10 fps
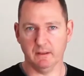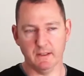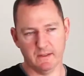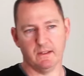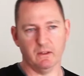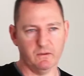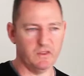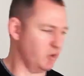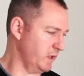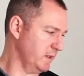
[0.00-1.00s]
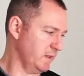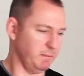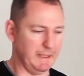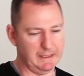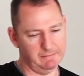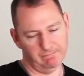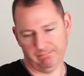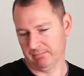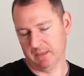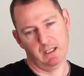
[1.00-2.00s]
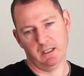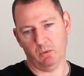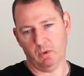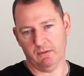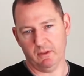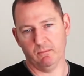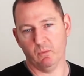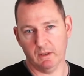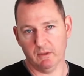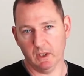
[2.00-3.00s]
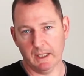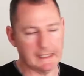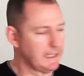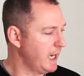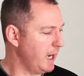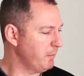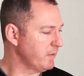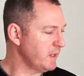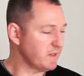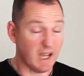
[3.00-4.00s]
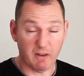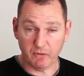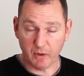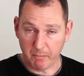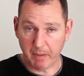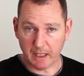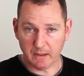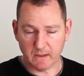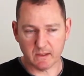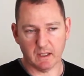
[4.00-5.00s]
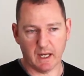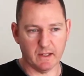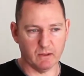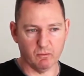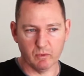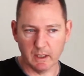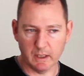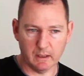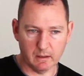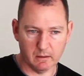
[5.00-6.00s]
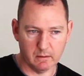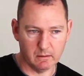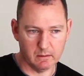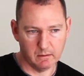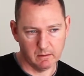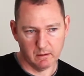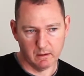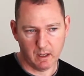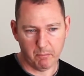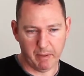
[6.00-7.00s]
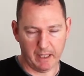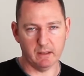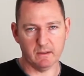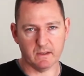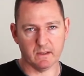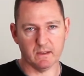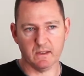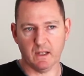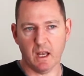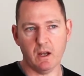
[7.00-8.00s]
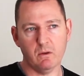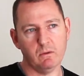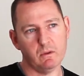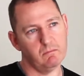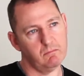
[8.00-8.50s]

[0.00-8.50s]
is of strings, Martin, whatever you like. These are very balanced. It has a really balanced sound.